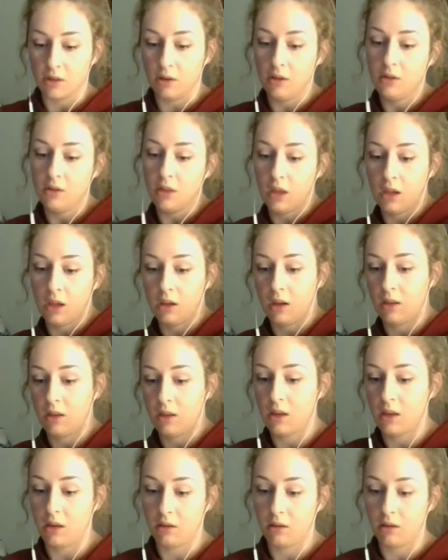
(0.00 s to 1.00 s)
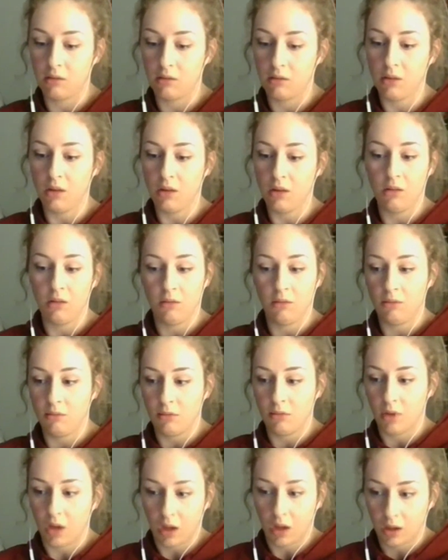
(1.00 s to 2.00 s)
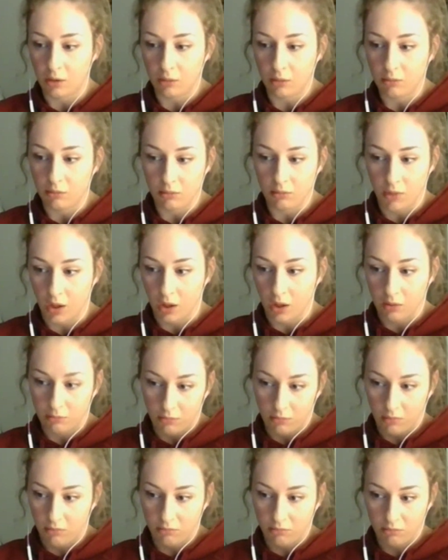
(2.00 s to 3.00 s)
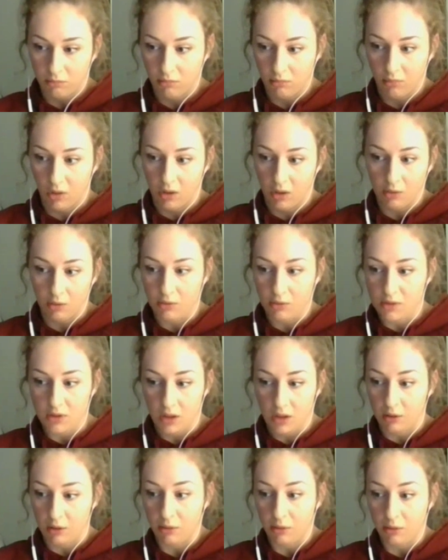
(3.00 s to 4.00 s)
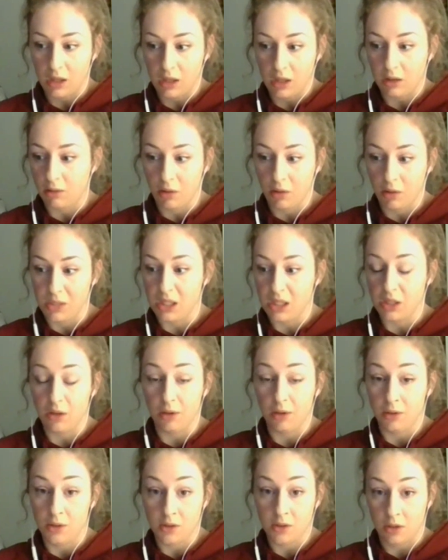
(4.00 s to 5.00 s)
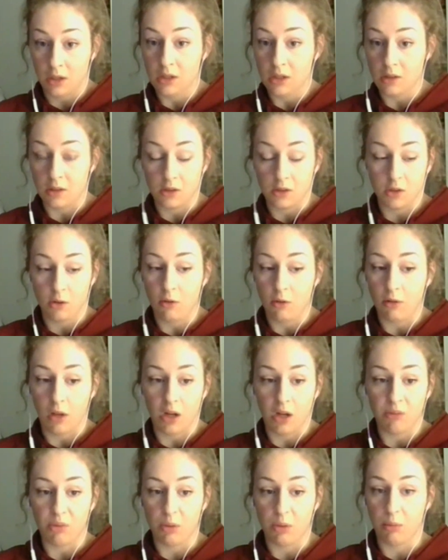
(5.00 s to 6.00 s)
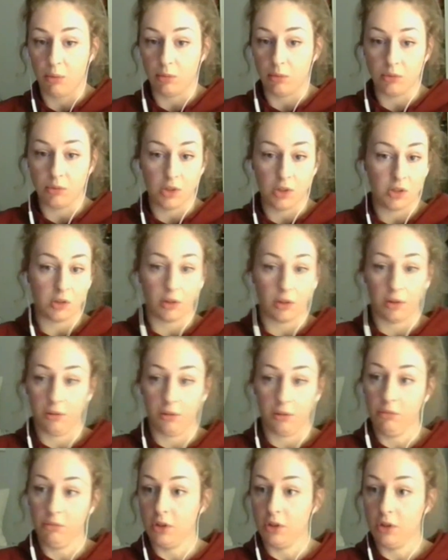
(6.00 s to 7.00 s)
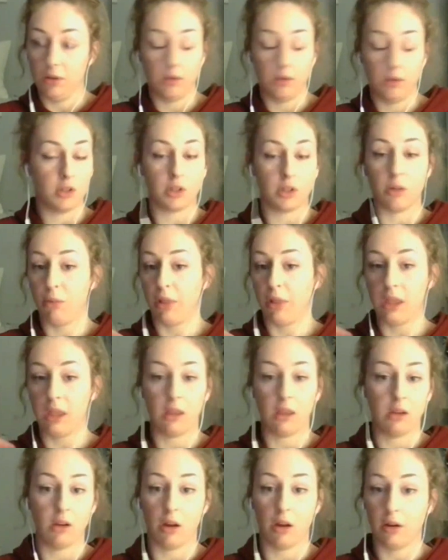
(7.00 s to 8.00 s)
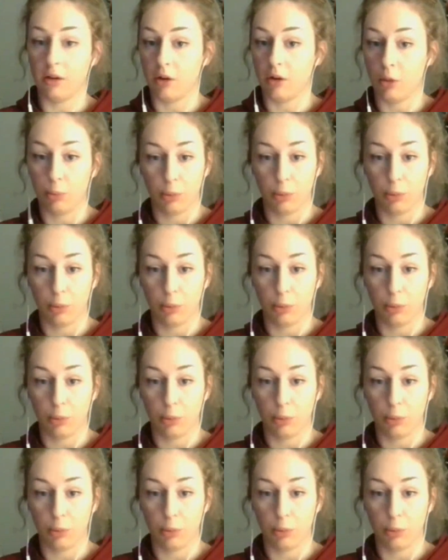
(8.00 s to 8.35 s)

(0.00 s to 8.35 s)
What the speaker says: a good thing. I don't I don't think, I mean, there's studies that show a lot of people just aren't, they're just completely not at